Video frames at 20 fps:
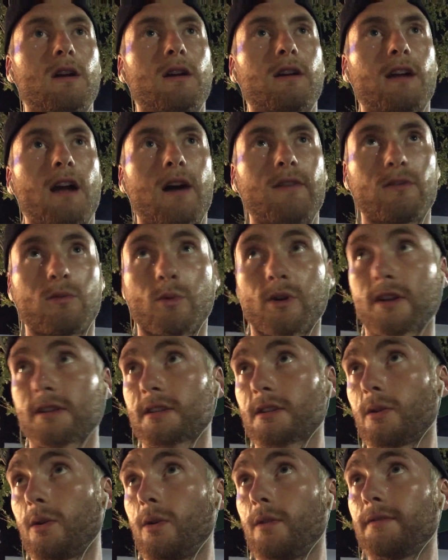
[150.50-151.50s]
Calvin works
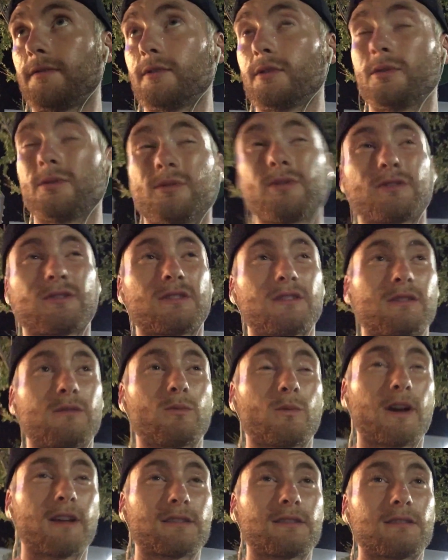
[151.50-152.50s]
at Whole Foods, and
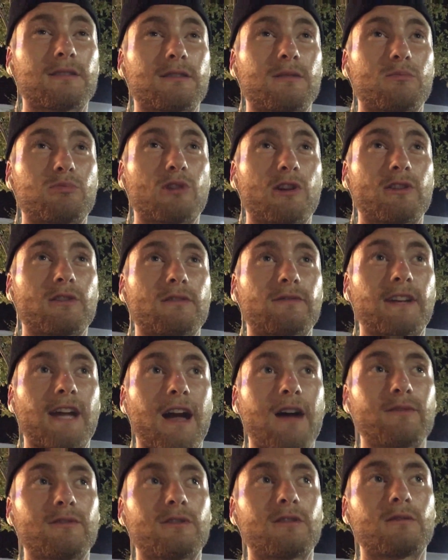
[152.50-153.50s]
Wes is the brother of
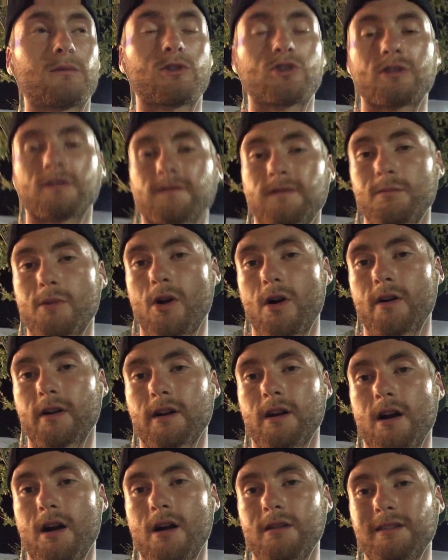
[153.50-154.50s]
Calvin. They're originally from Hong
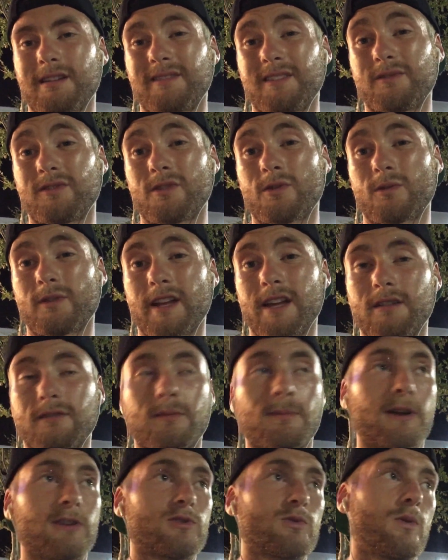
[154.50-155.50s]
Kong. They lived in Orlando for
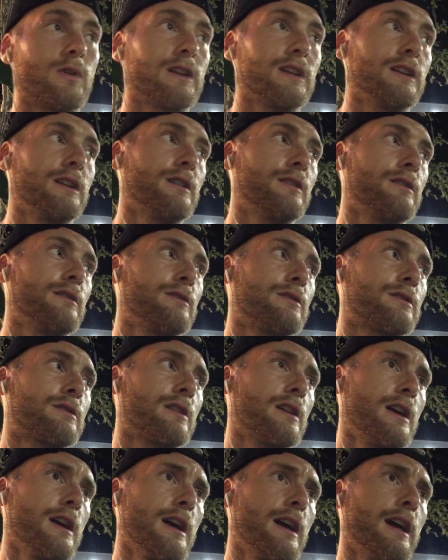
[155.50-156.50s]
about 20 years,
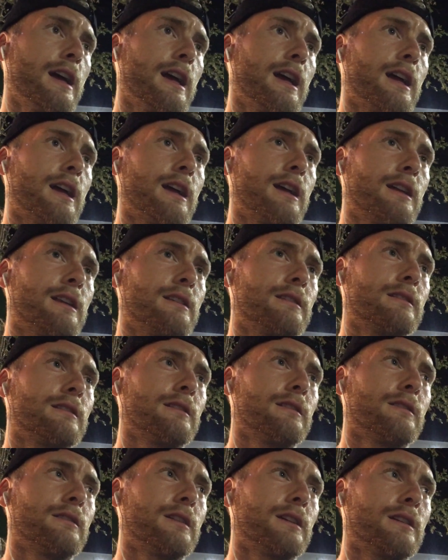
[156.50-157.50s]
and
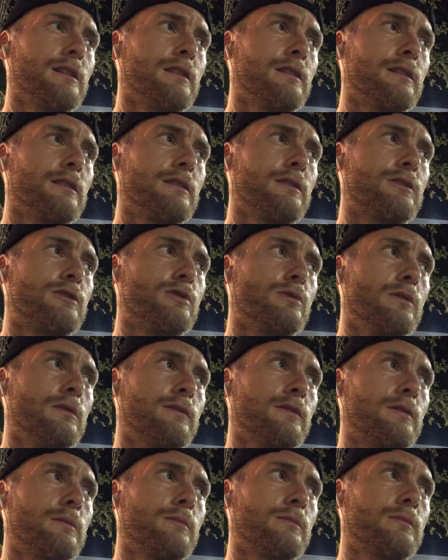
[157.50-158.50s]
the the two of
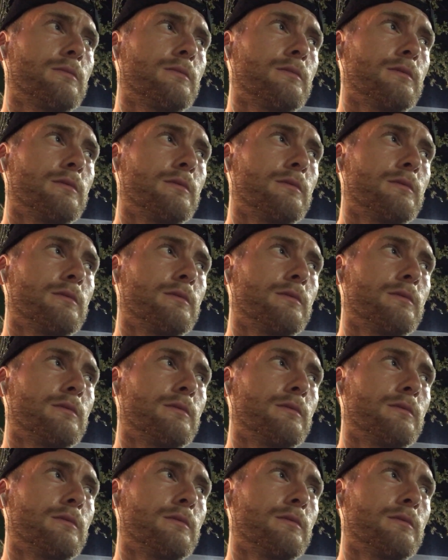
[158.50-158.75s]
them